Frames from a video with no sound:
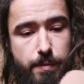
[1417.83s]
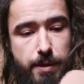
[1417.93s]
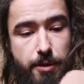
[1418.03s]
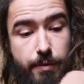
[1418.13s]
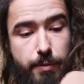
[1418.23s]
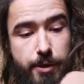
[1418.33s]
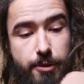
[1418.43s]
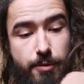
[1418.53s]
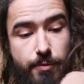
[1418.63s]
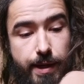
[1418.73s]
Because we're
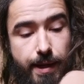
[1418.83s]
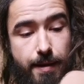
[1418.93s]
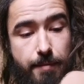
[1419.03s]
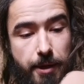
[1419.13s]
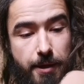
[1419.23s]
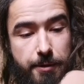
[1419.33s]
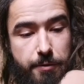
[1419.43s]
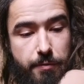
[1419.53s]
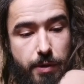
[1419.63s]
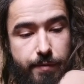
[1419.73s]
already coming
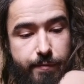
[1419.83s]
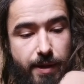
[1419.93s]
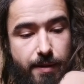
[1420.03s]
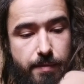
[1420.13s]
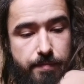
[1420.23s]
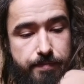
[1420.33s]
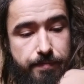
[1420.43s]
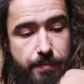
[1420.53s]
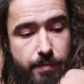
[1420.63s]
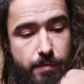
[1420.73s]
out of one finger,
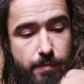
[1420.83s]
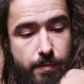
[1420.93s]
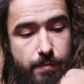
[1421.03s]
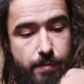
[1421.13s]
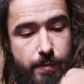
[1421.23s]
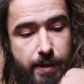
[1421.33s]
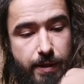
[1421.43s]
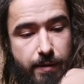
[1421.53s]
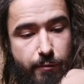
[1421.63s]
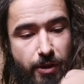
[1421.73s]

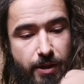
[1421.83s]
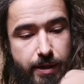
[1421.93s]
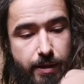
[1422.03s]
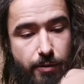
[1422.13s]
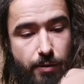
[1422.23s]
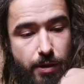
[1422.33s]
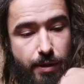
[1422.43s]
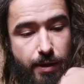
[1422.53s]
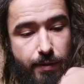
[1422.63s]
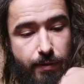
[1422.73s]
and every eye only
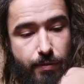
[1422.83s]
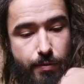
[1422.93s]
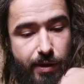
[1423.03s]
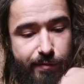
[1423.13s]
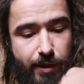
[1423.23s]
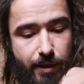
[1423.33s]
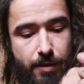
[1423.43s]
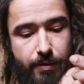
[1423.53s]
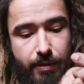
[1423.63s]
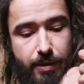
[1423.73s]
needs three
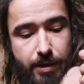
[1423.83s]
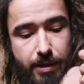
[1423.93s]
fingers.